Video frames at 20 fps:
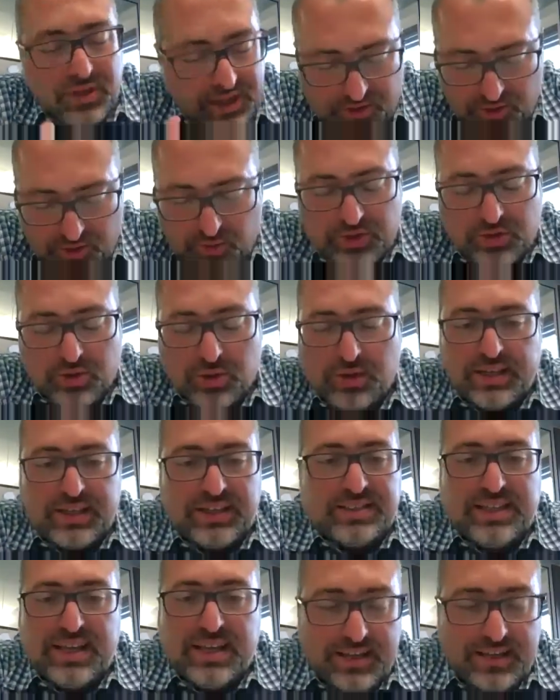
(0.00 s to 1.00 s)
to a certain
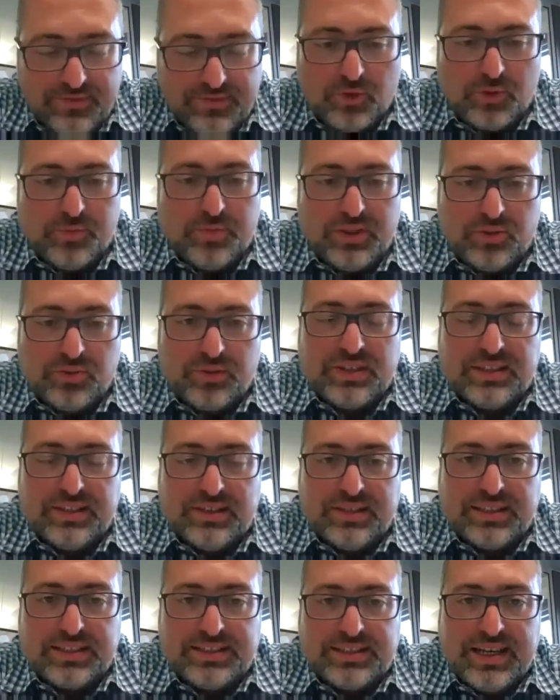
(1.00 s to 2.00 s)
extent, informally to
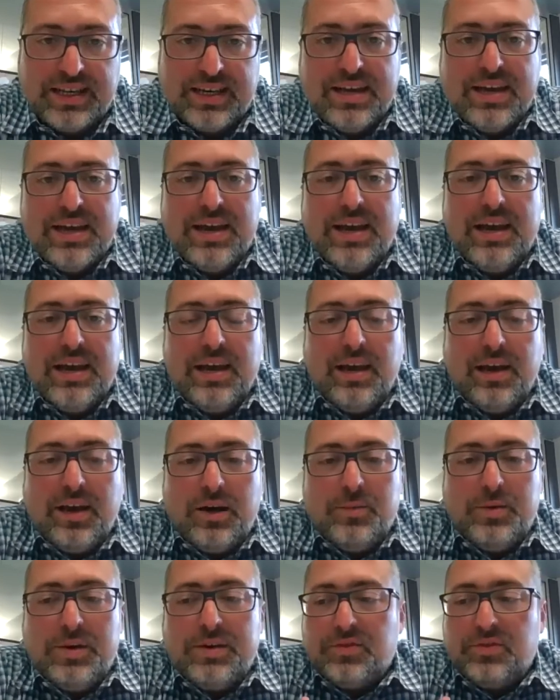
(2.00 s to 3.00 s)
another extent.
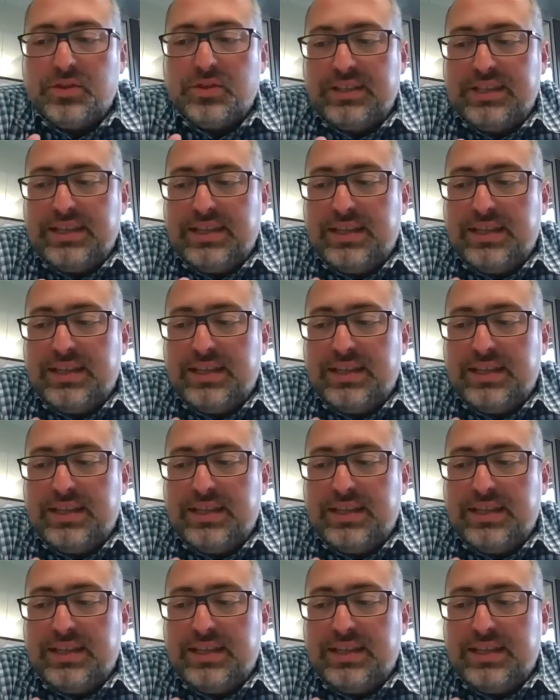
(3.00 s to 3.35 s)
However, and